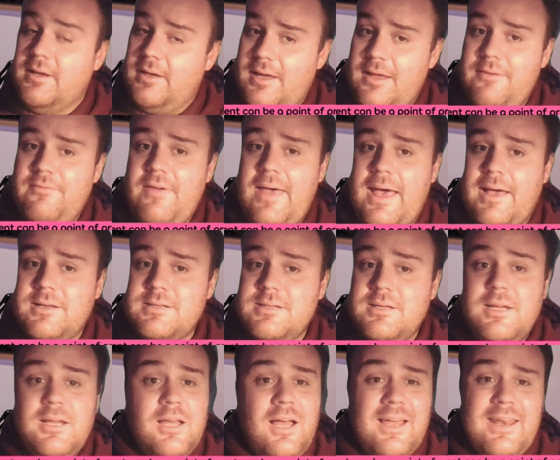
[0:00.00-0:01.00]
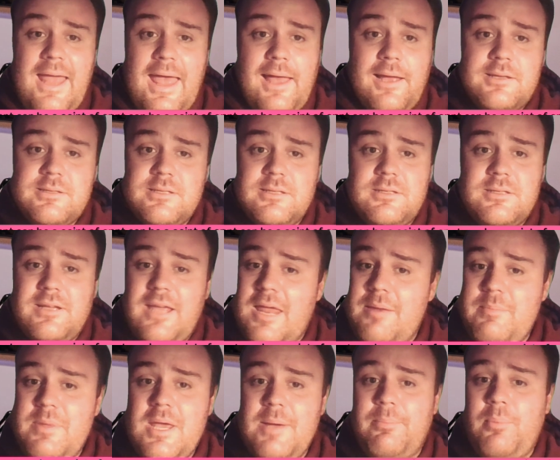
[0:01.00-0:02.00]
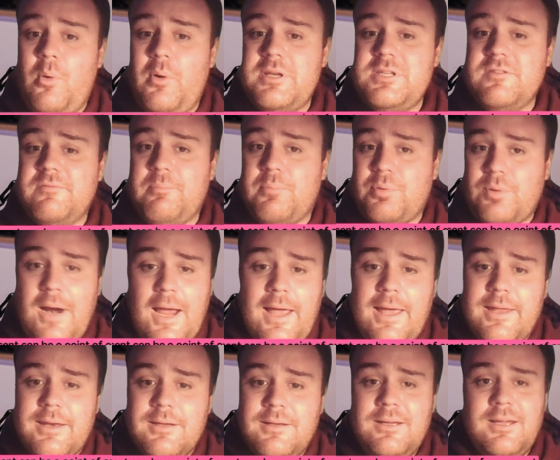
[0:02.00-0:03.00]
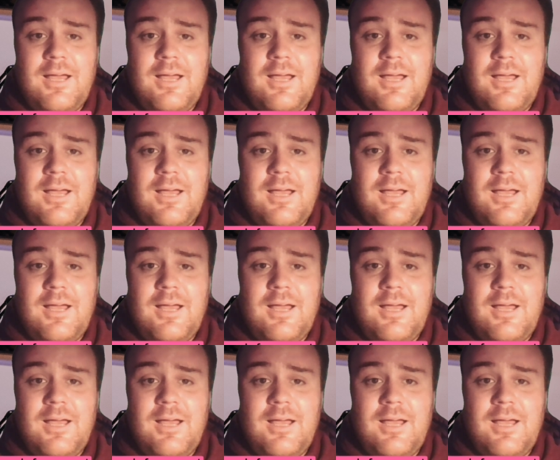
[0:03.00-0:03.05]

In fact, an accent can be a point of pride.